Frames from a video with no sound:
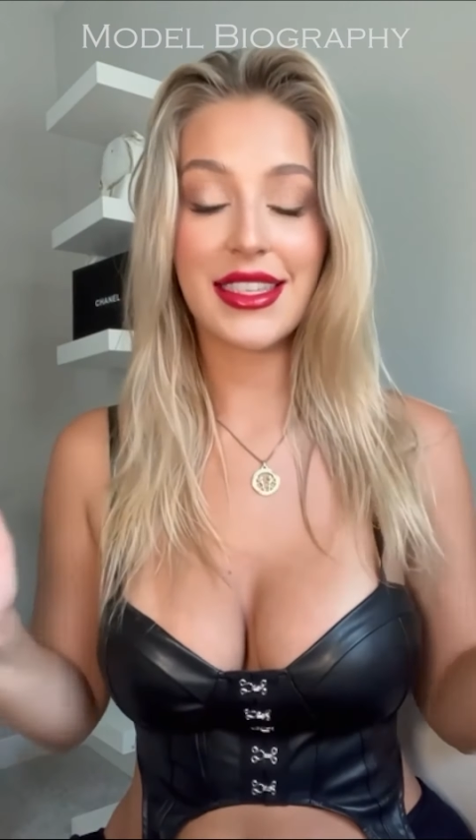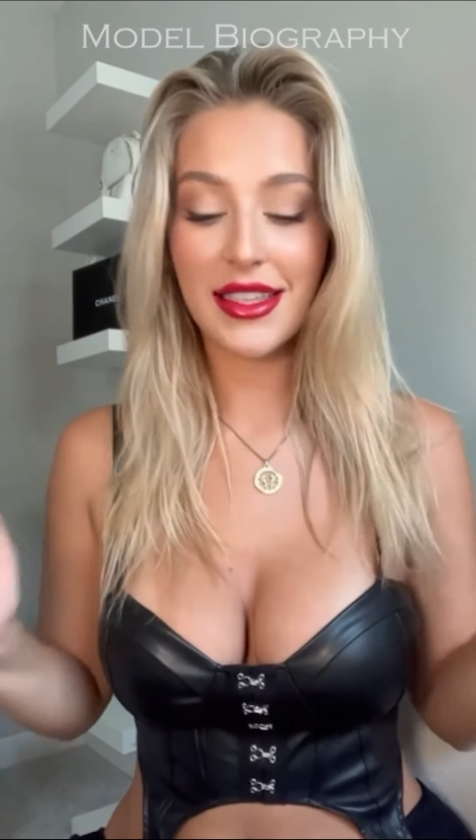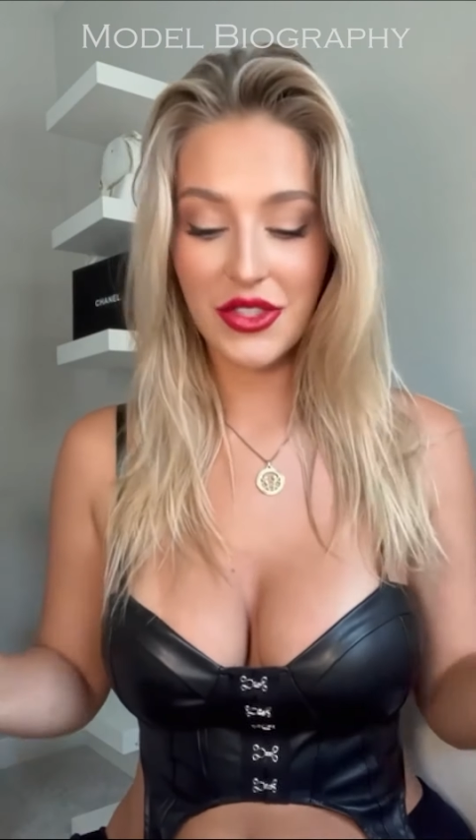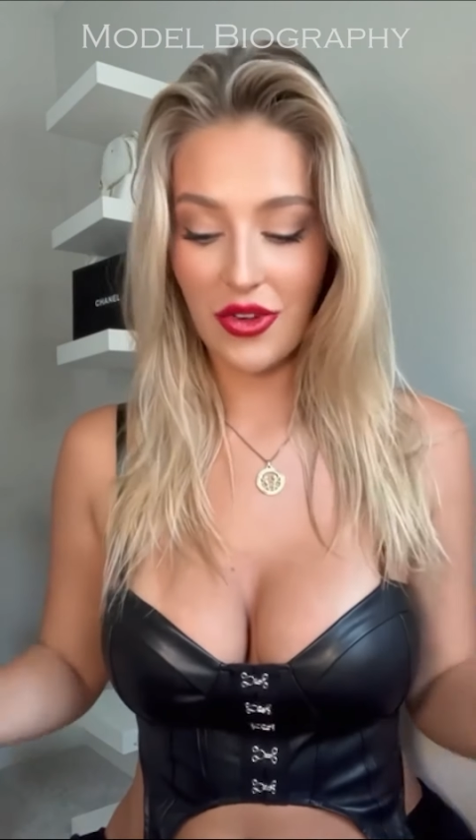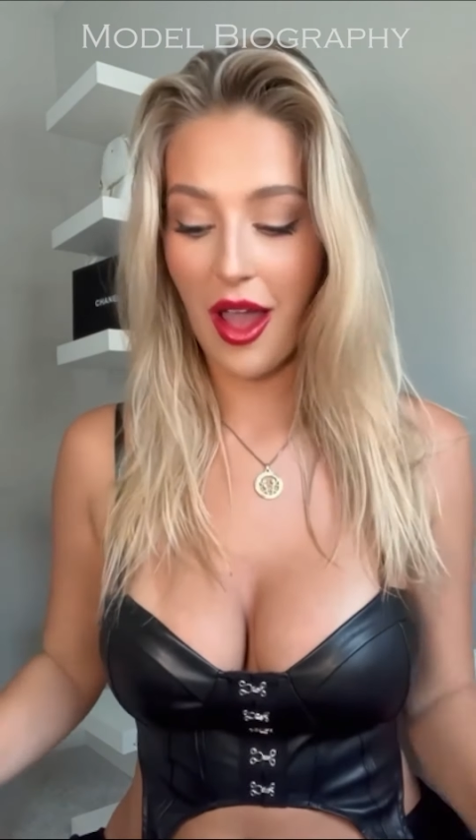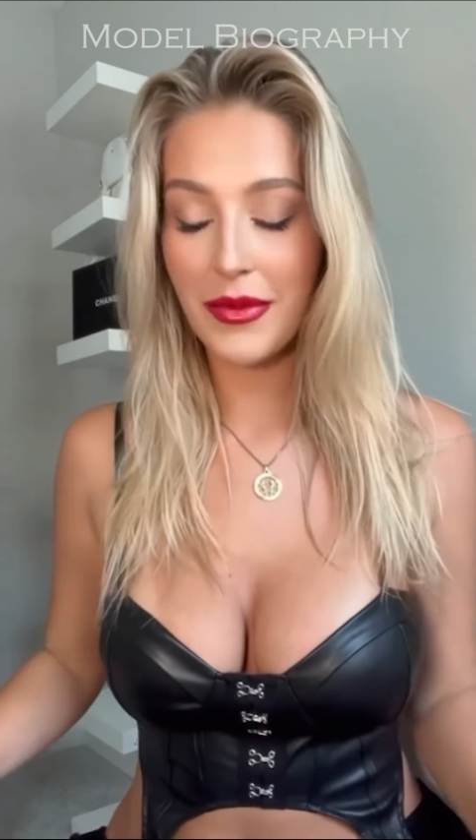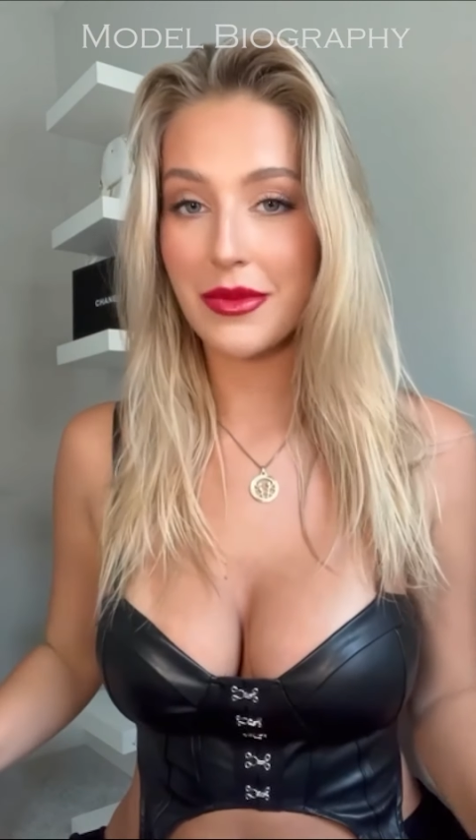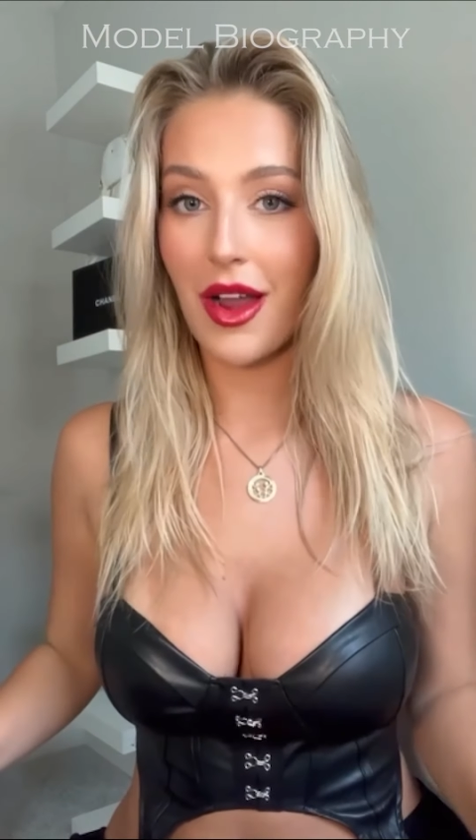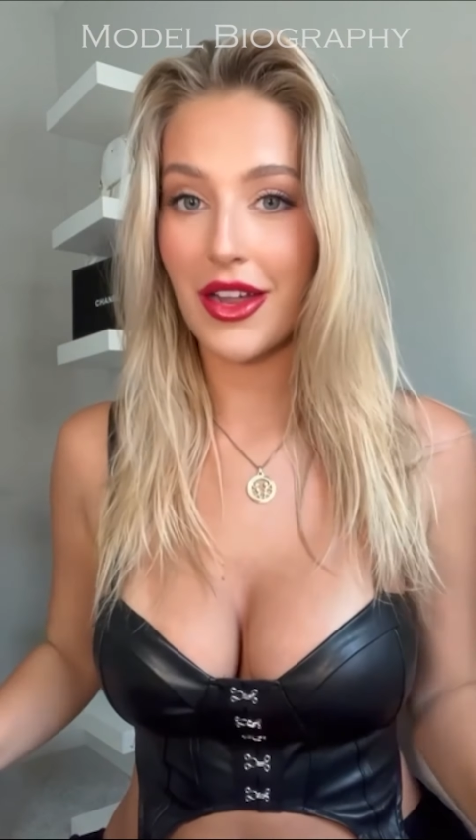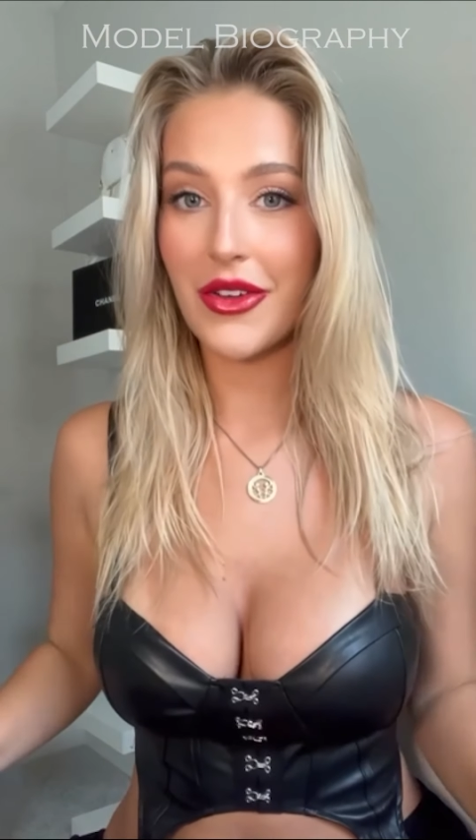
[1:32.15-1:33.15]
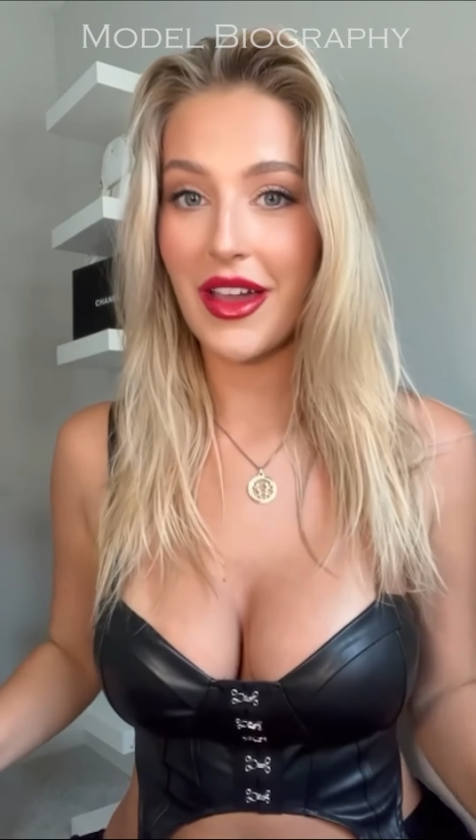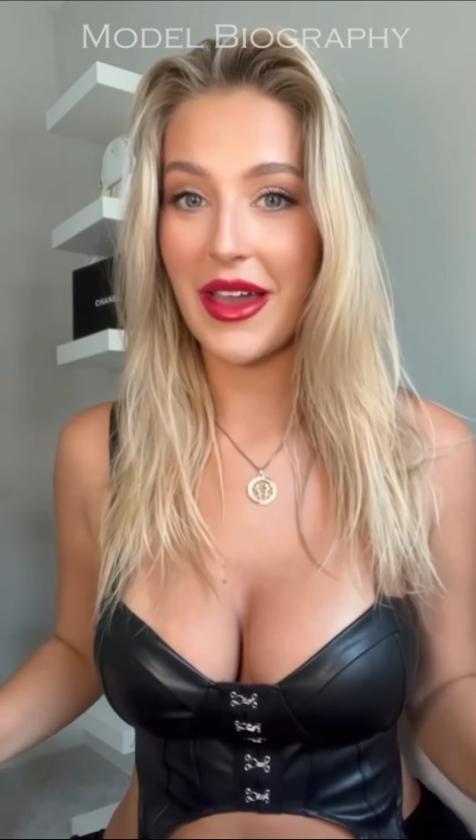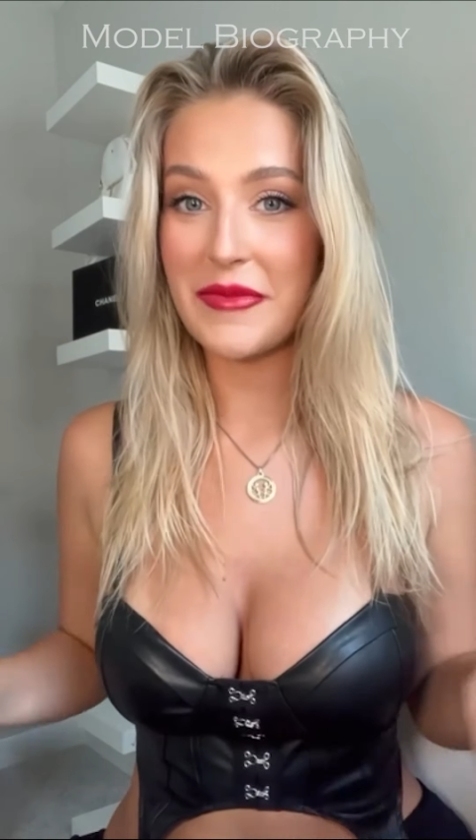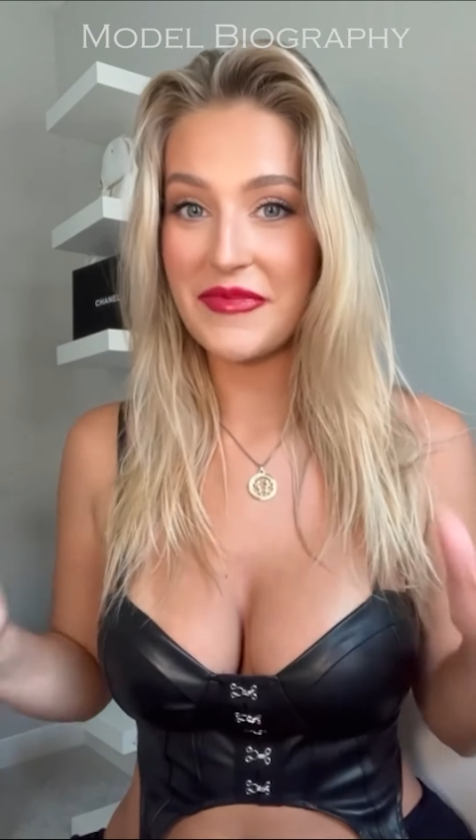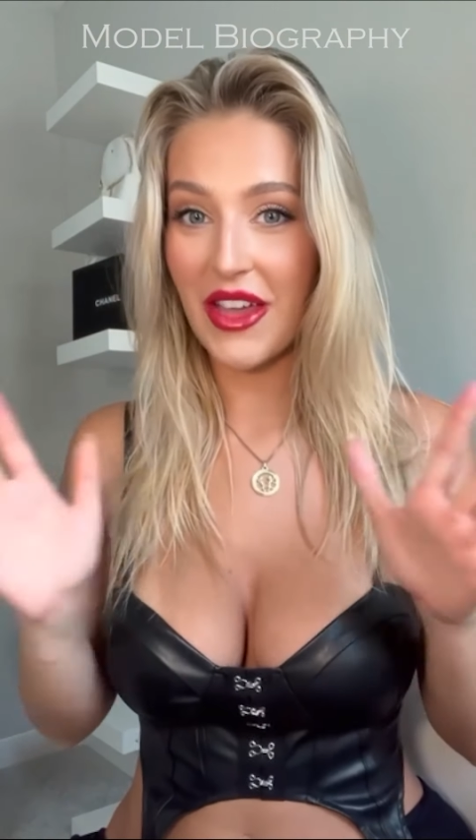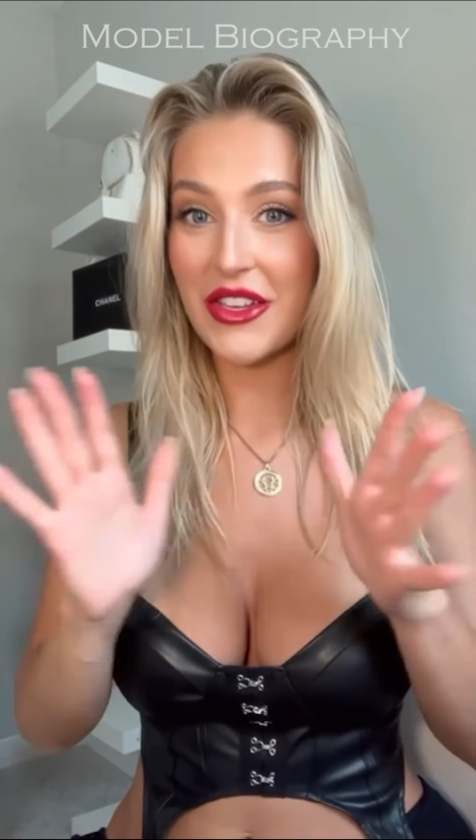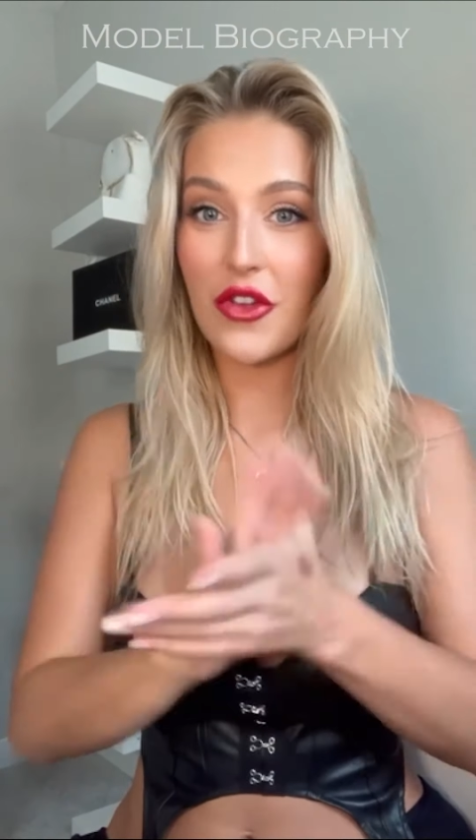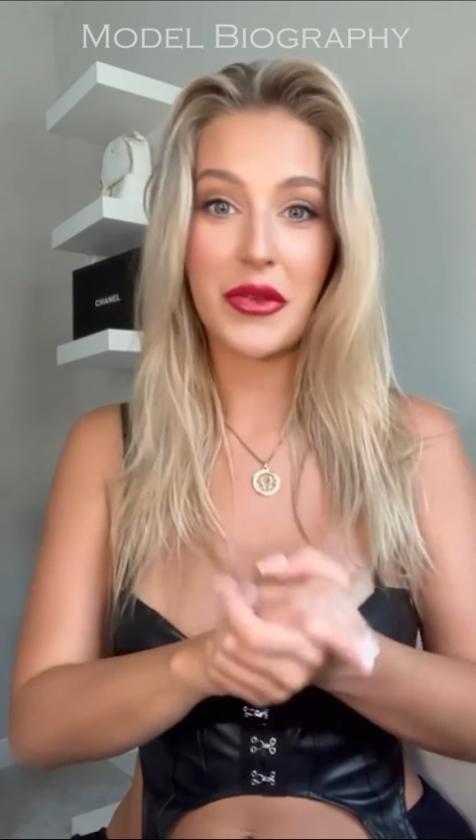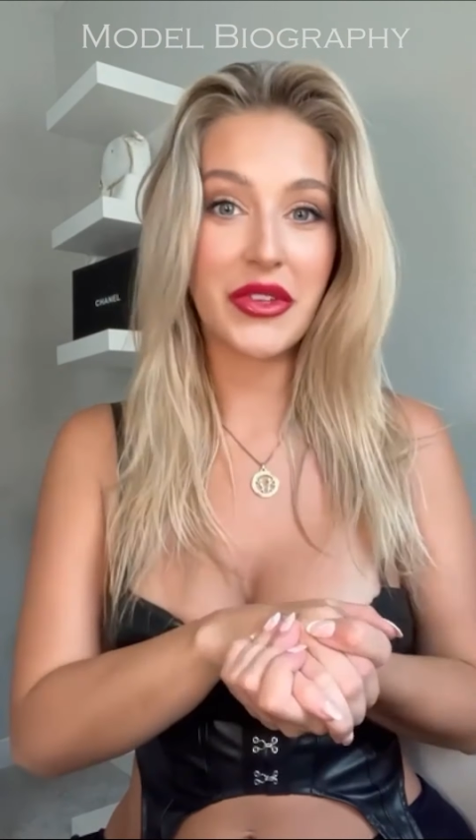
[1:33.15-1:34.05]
and yep, she's straight.